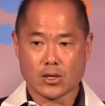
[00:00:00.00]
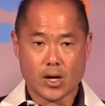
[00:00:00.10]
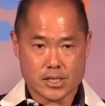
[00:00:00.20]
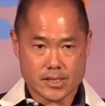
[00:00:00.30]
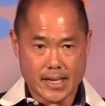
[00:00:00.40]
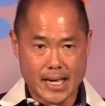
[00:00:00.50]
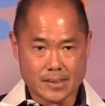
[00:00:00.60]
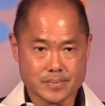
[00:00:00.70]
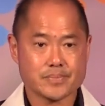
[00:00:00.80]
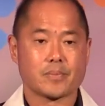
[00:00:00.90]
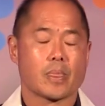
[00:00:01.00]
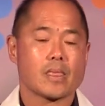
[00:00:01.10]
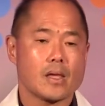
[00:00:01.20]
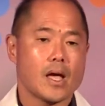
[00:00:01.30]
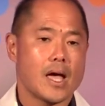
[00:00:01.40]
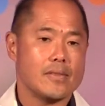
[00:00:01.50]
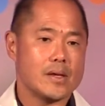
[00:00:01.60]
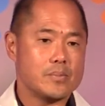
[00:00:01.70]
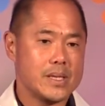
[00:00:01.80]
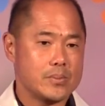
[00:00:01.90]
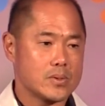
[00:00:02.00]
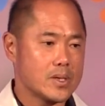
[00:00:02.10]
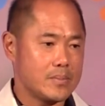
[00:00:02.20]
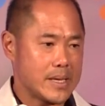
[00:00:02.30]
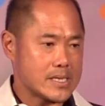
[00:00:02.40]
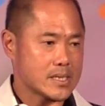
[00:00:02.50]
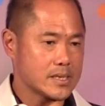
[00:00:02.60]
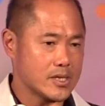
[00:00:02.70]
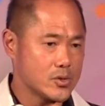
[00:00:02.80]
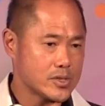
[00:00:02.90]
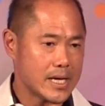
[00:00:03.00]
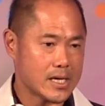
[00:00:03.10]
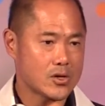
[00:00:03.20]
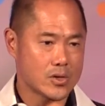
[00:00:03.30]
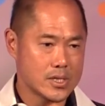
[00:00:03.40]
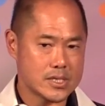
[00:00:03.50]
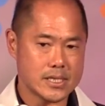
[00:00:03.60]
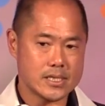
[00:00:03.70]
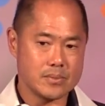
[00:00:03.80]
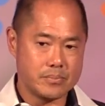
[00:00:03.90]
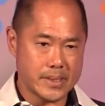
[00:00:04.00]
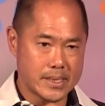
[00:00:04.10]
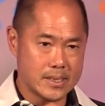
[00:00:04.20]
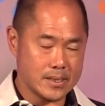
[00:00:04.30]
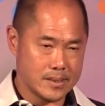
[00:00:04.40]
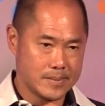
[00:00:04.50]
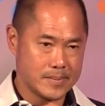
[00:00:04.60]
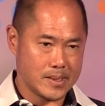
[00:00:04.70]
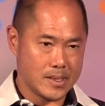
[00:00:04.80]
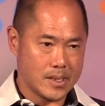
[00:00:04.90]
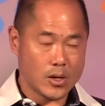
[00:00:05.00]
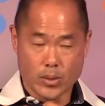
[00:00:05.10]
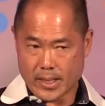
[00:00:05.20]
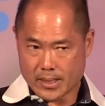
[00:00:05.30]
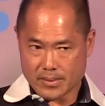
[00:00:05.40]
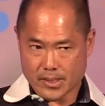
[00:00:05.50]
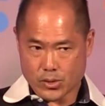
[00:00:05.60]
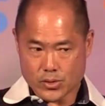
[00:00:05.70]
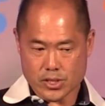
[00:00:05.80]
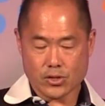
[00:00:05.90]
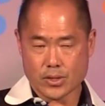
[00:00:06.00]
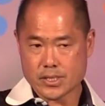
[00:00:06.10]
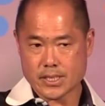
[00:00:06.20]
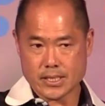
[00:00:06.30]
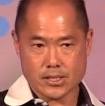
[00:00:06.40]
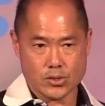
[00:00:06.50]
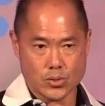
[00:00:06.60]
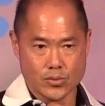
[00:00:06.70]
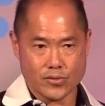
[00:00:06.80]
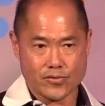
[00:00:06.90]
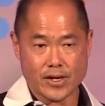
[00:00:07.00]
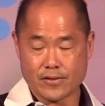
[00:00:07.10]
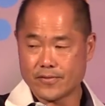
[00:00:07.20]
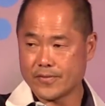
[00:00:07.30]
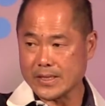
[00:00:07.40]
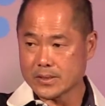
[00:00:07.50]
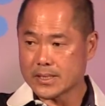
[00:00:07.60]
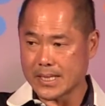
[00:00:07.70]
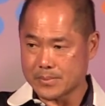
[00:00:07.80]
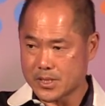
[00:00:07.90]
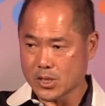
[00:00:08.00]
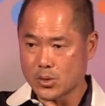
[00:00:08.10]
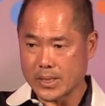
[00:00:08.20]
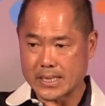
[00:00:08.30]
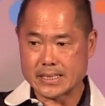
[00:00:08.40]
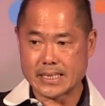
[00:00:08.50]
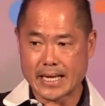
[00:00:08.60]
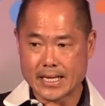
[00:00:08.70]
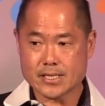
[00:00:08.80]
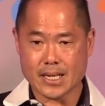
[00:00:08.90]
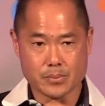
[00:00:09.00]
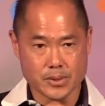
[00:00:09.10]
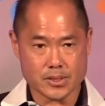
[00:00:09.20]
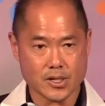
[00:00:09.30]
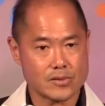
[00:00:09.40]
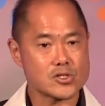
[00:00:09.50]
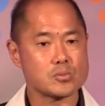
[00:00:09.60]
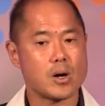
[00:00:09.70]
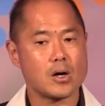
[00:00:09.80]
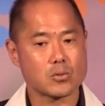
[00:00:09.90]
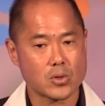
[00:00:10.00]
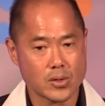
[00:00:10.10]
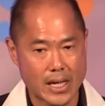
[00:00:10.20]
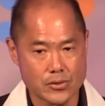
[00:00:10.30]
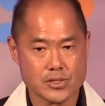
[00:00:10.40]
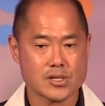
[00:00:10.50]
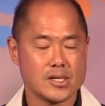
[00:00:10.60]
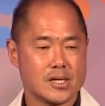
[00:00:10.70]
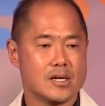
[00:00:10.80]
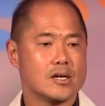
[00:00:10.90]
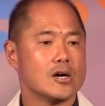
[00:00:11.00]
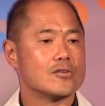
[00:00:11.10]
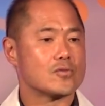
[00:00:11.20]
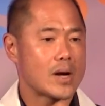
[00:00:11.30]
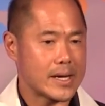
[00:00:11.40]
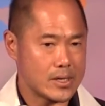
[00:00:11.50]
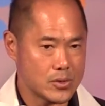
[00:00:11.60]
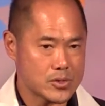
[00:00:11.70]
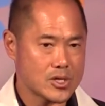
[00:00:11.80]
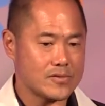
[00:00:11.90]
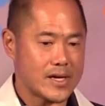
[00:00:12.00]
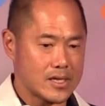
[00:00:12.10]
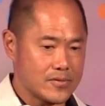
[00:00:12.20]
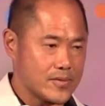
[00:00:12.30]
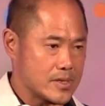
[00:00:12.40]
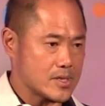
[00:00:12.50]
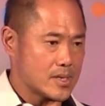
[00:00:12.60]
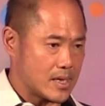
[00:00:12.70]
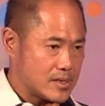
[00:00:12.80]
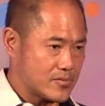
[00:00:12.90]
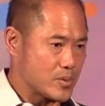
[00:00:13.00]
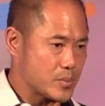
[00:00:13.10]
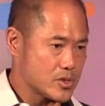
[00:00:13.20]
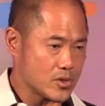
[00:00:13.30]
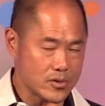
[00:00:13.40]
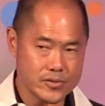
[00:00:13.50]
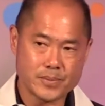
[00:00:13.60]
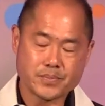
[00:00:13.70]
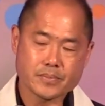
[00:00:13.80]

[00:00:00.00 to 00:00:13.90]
launch that, and then people can basically use that currency to bid. Oh, and use the currency to fund field teams to go and get DNA samples of small rollouts of rhinos, of elephants on different preserves.